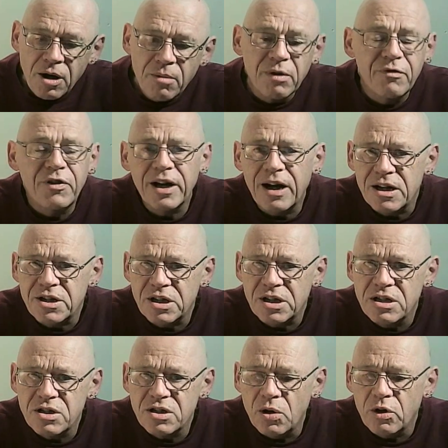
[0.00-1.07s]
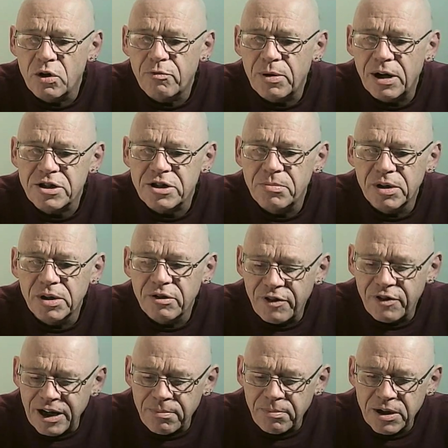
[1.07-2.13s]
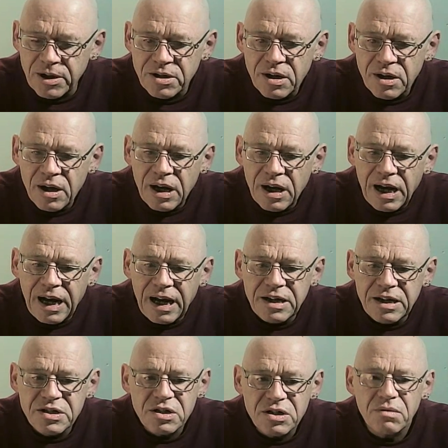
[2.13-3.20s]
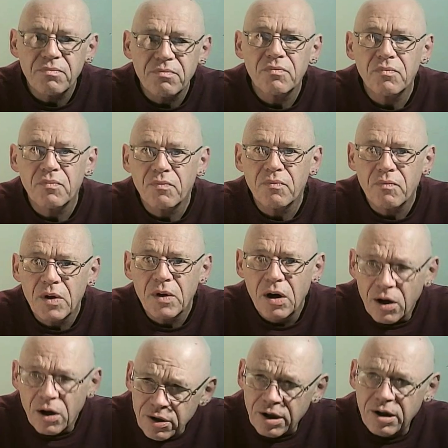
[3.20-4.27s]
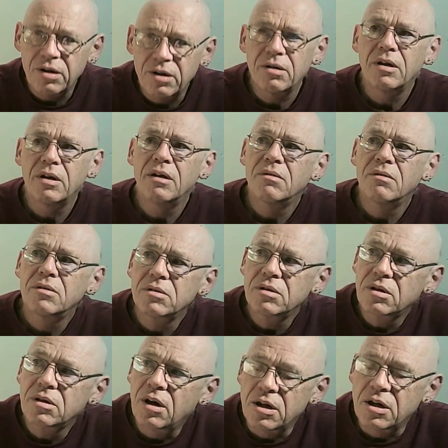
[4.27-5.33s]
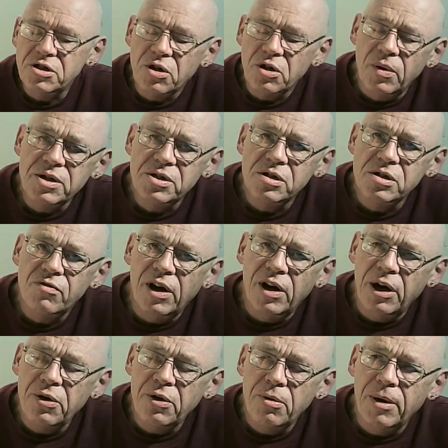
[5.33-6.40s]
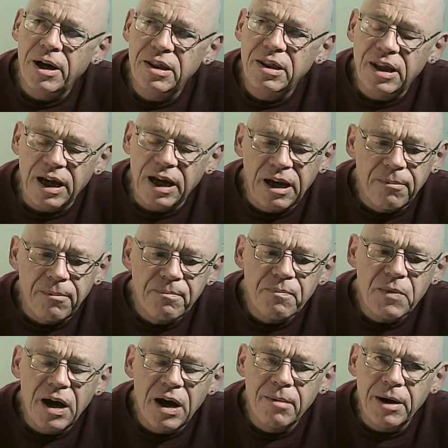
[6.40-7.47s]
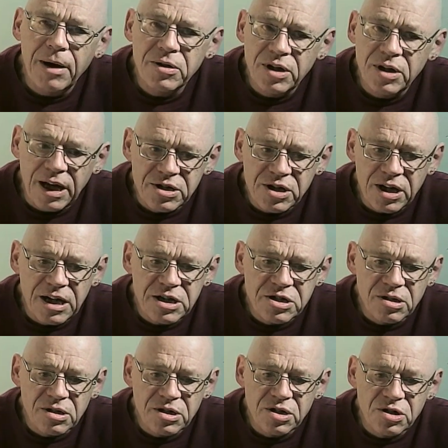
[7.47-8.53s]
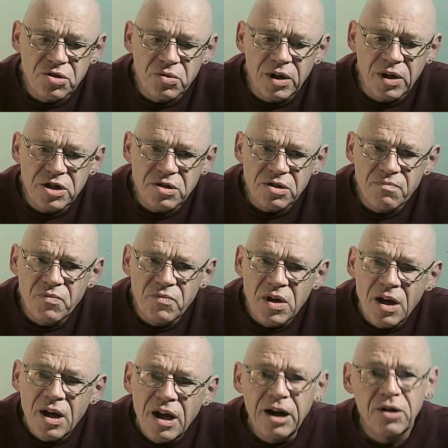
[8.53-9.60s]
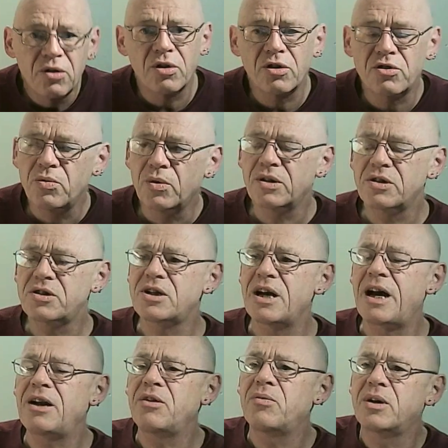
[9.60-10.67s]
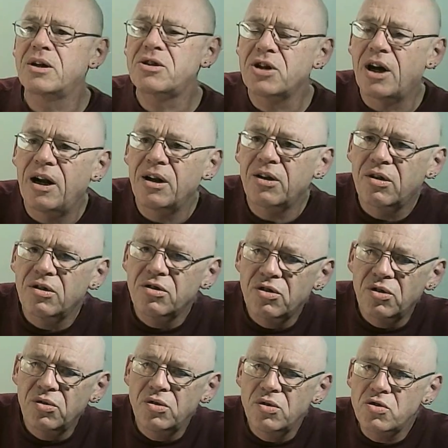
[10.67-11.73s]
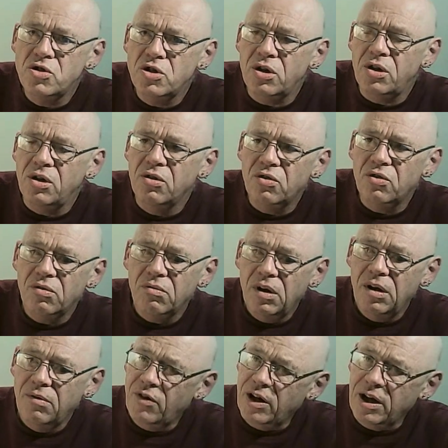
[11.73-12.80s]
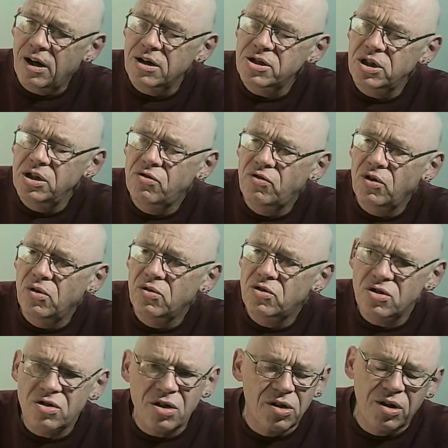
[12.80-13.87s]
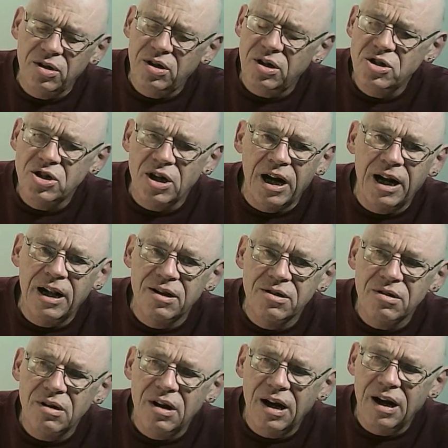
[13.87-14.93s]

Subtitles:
But Vygotsky's zone of proximal development has other consequences for how you might think about the educational situation. In order to understand what a child can do, you shouldn't, in Vygotsky's view, just look at the child